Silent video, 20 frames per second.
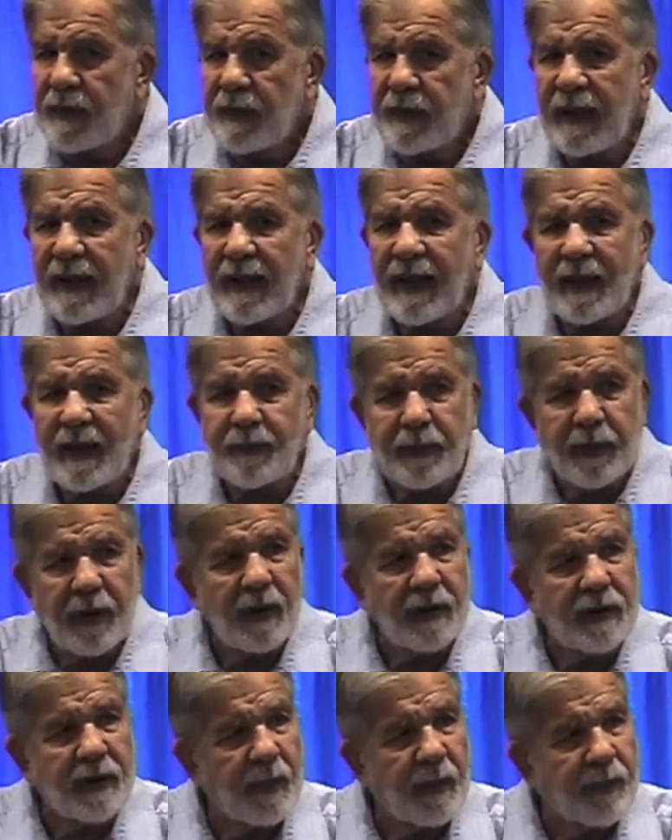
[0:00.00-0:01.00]
They're not
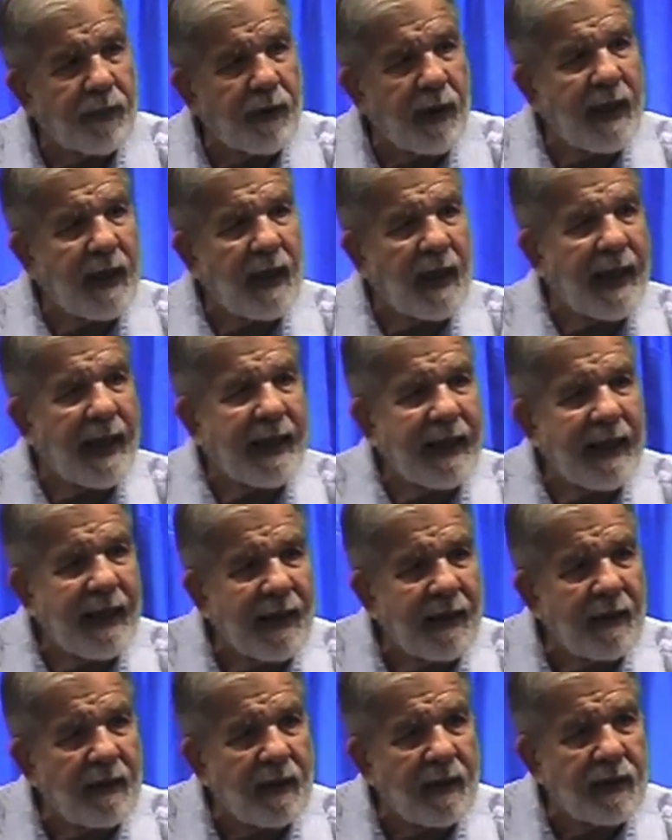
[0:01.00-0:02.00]
birds of prey like
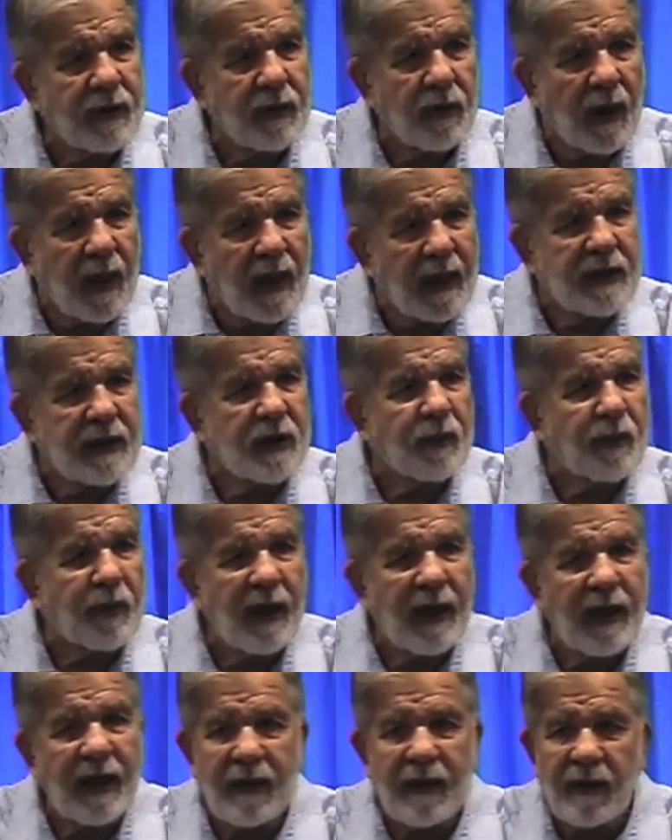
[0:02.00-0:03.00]
eagles or
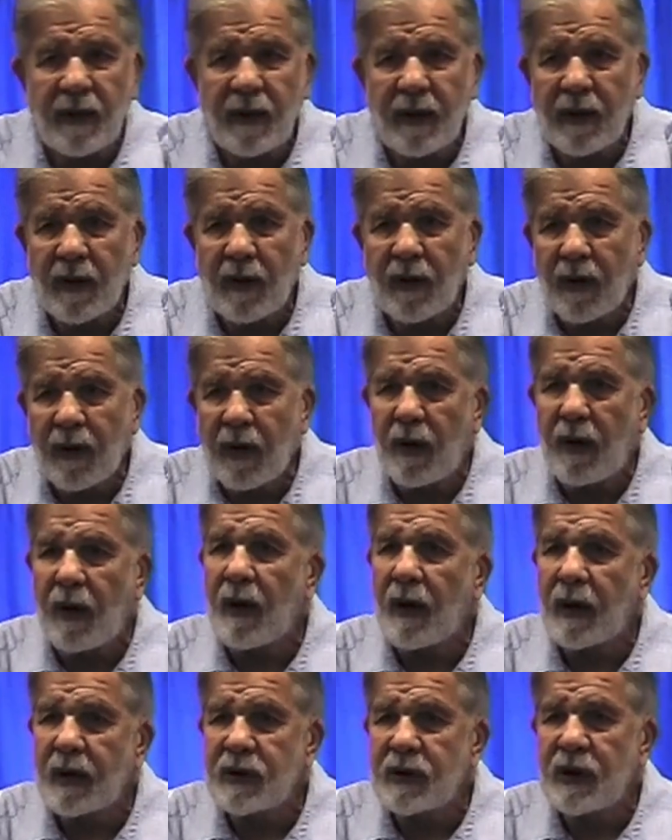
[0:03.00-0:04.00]
osprey or
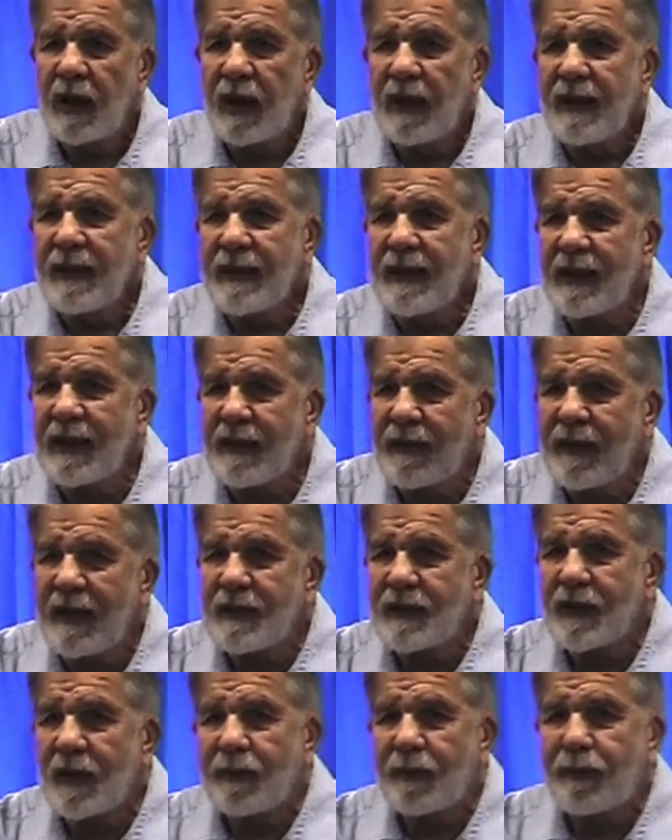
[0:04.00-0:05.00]
hawks.
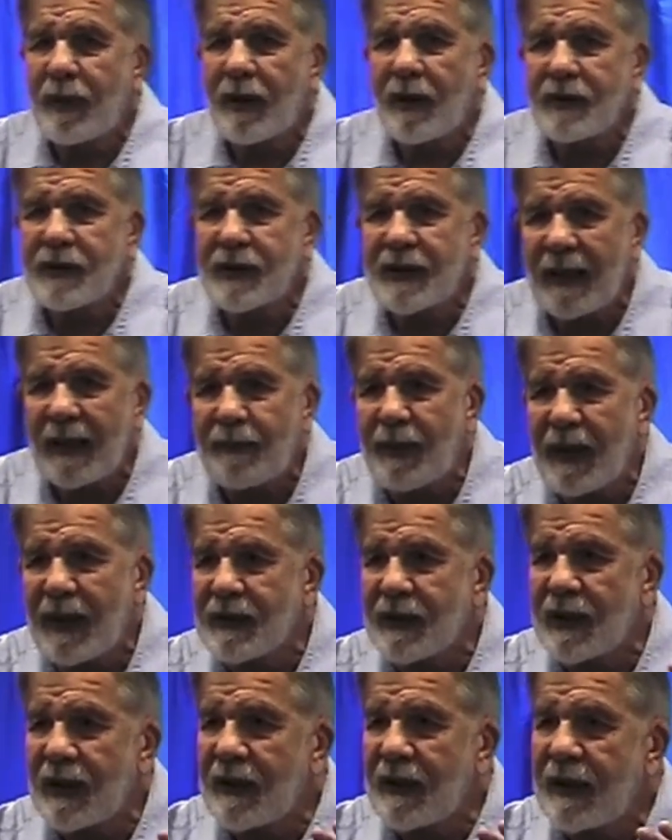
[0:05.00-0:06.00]
These are birds that
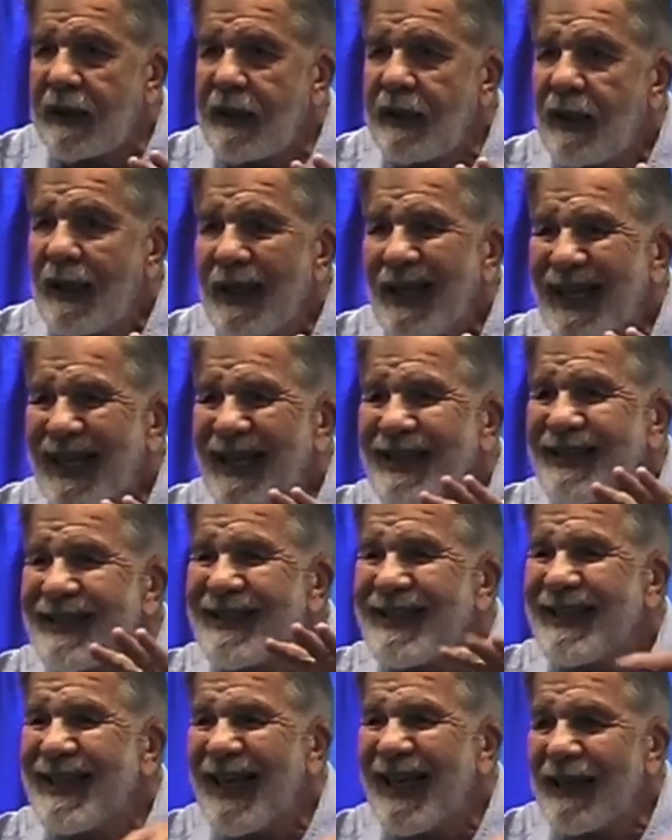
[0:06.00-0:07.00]
basically eat
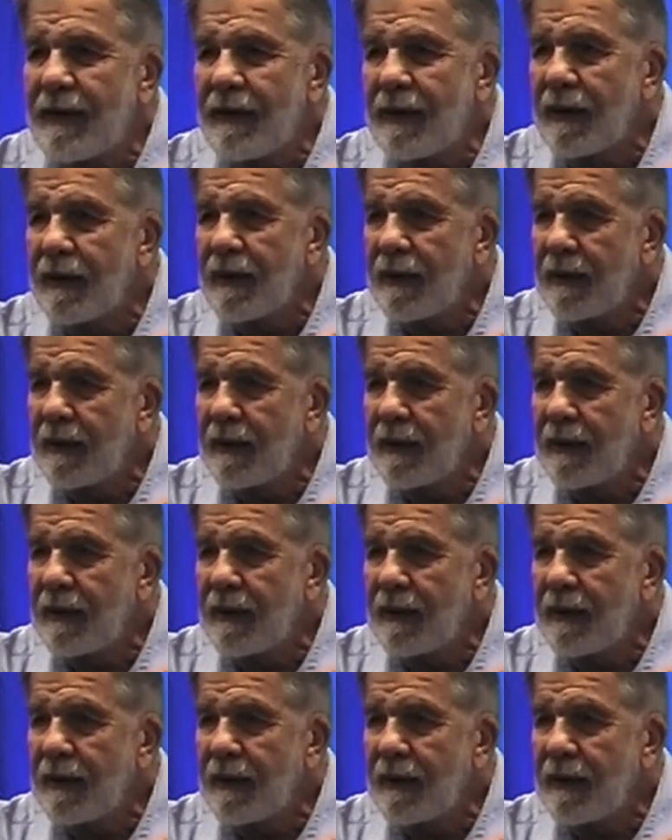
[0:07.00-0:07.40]
the dead.